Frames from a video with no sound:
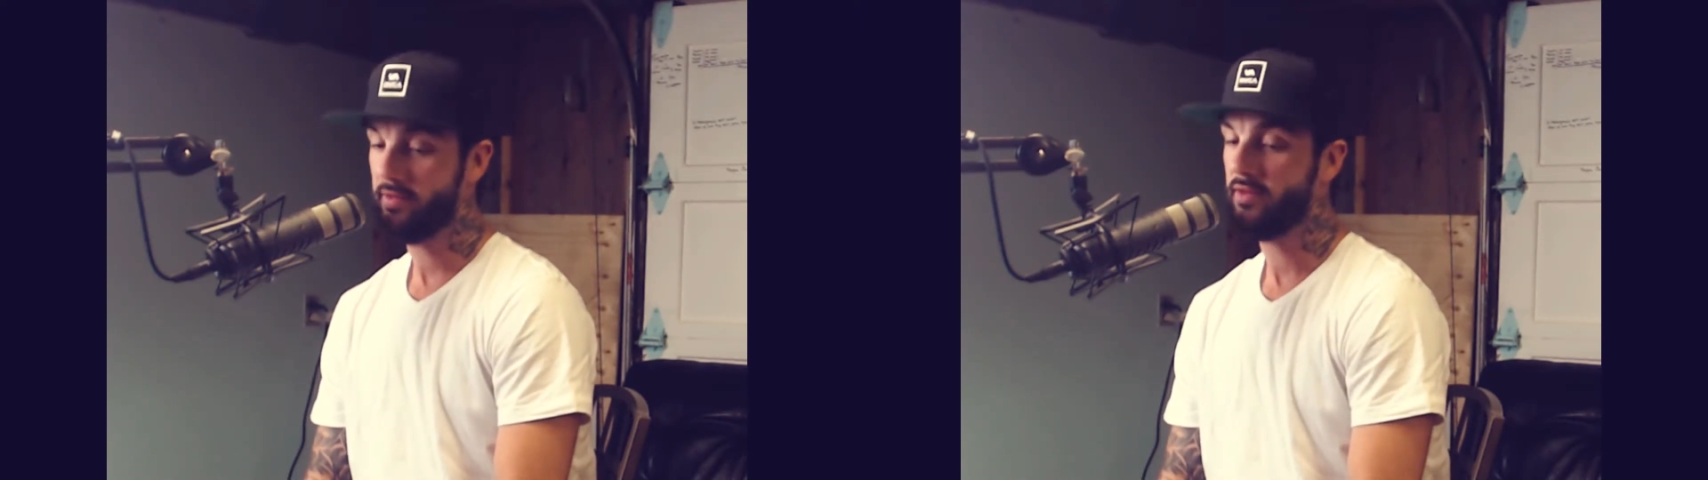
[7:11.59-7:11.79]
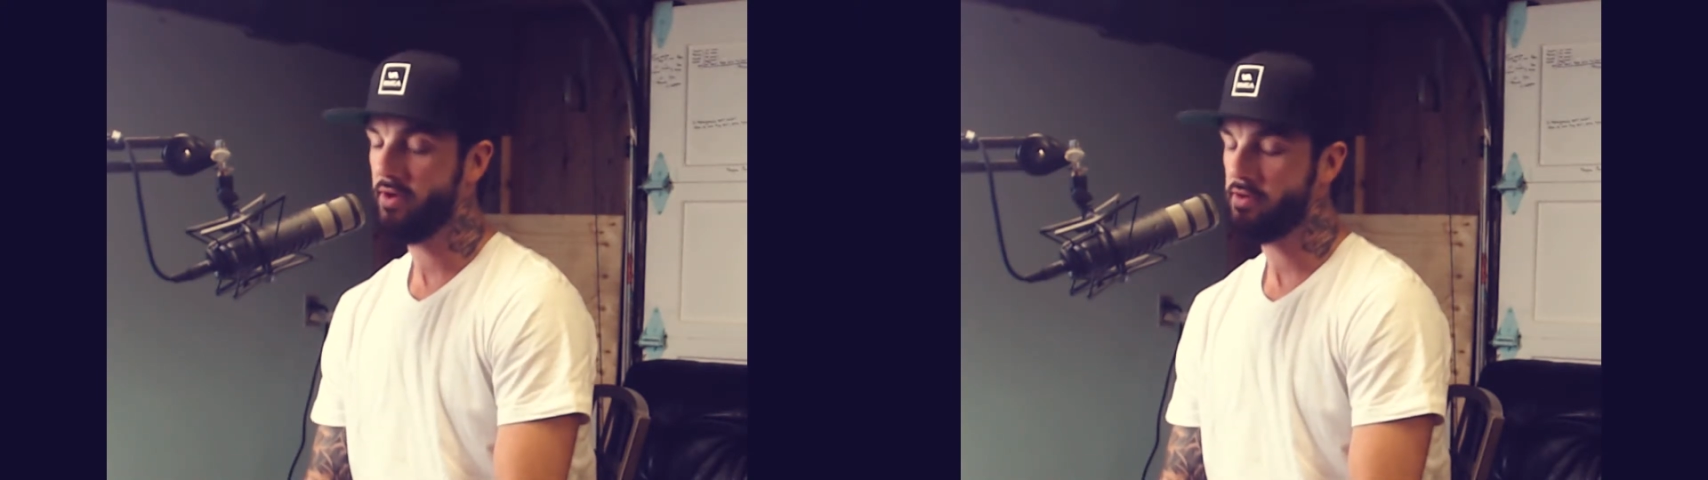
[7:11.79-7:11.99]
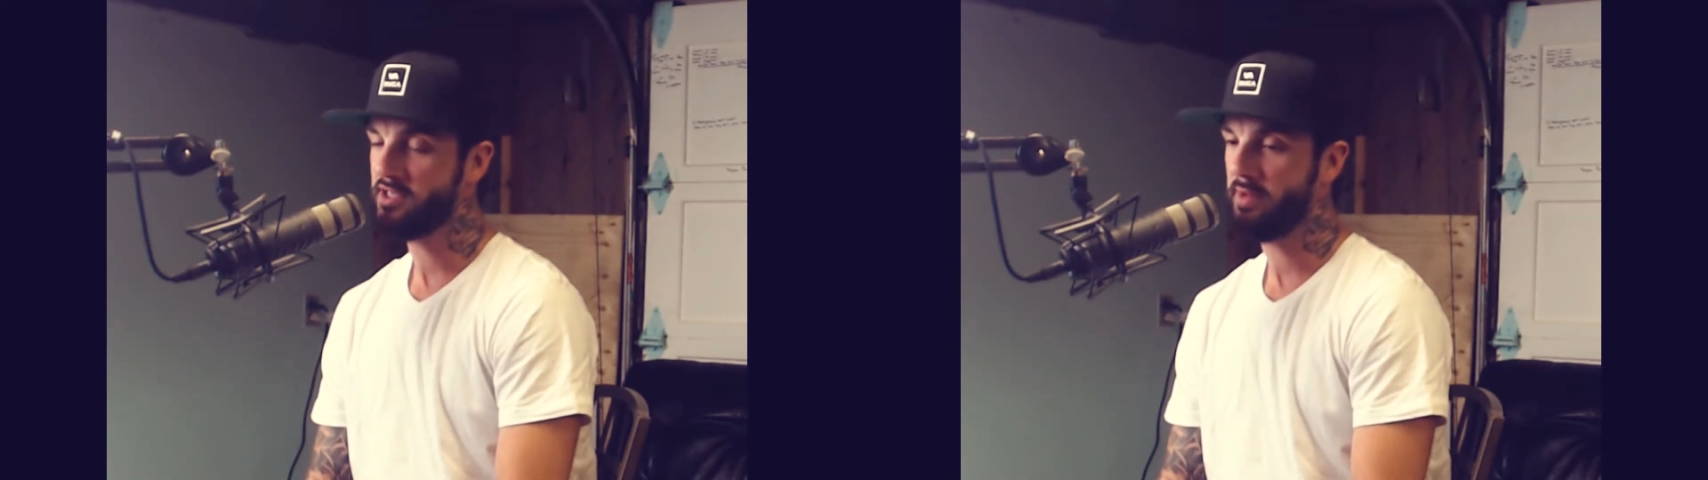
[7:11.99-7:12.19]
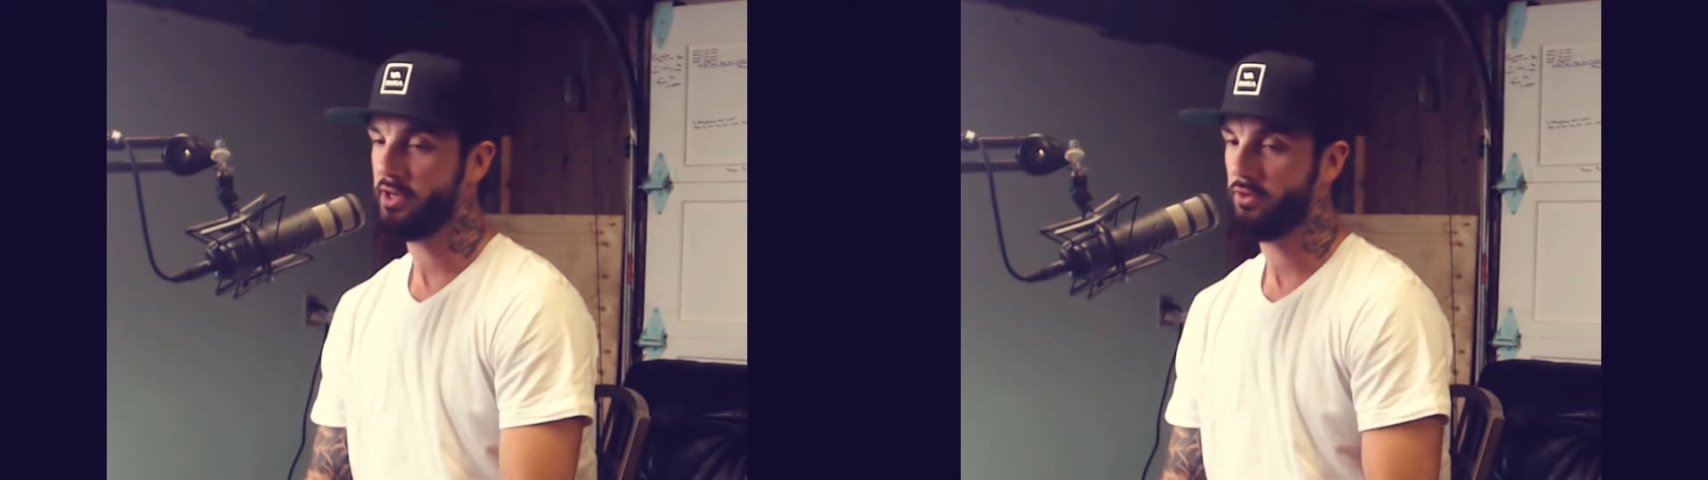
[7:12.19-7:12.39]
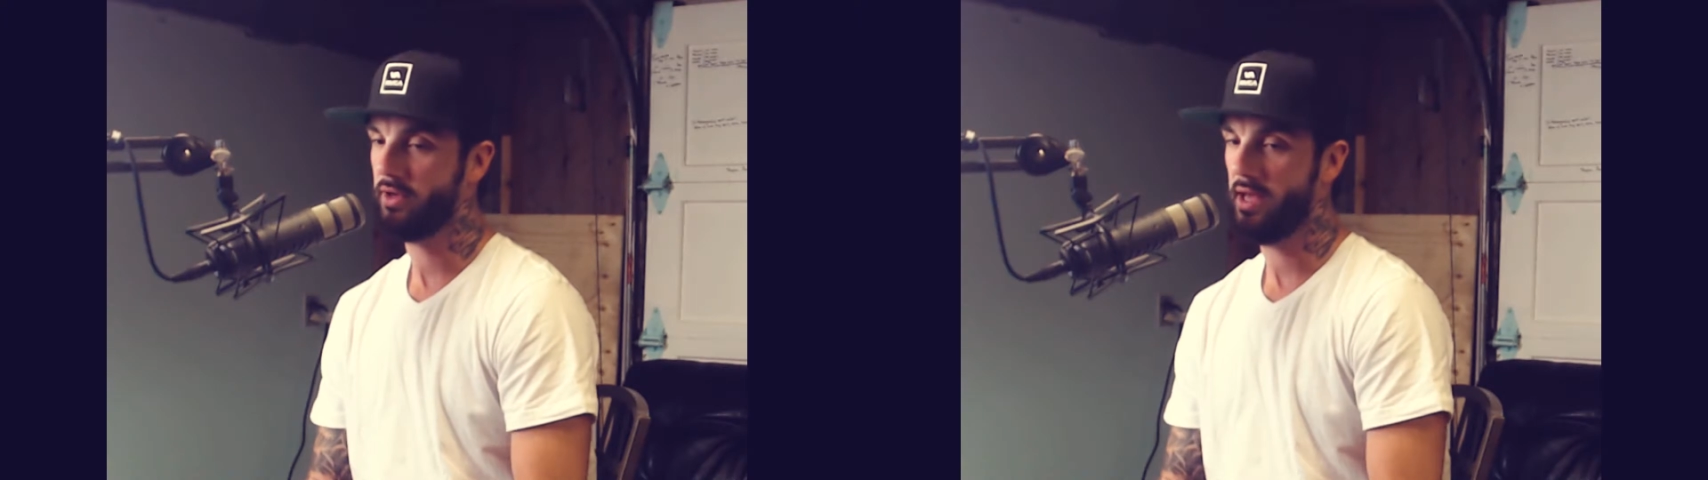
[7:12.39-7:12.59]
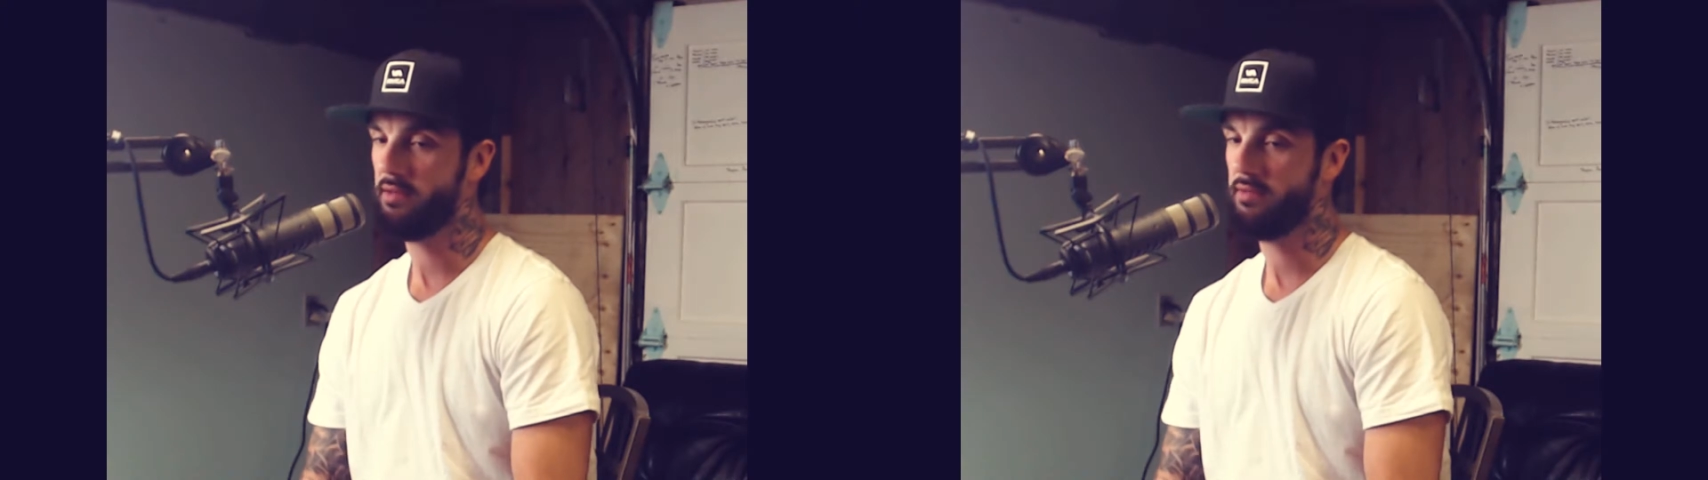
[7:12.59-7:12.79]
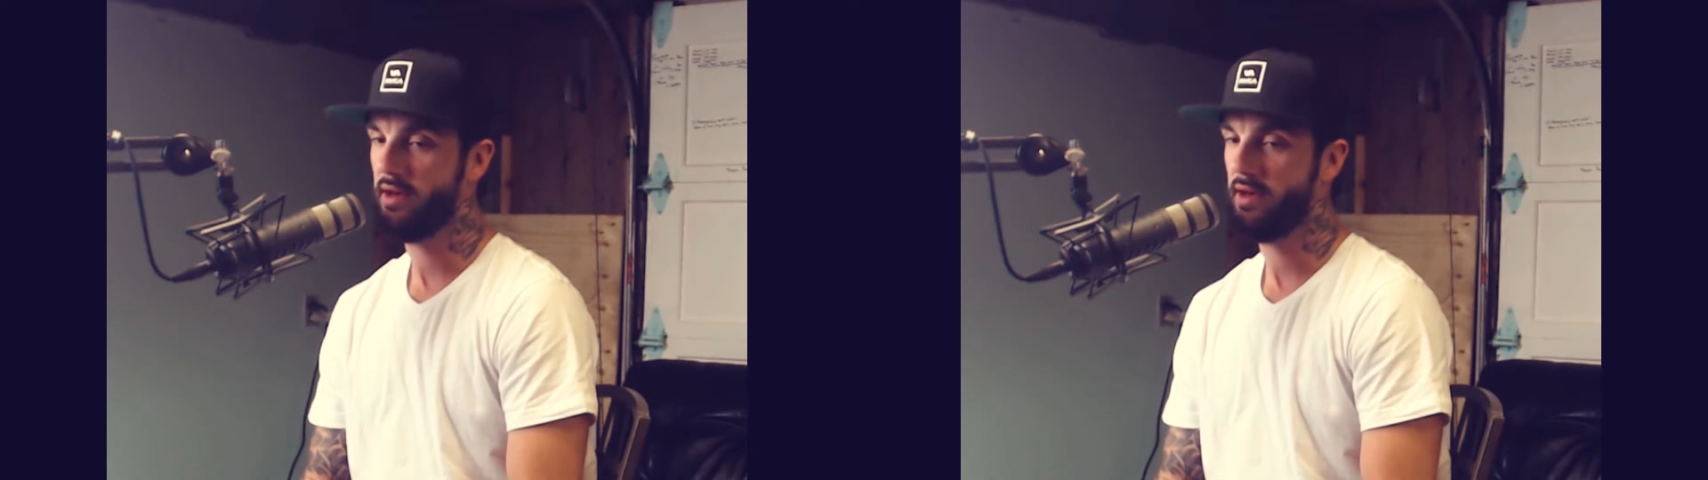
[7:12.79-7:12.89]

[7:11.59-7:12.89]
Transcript: it's a very special case,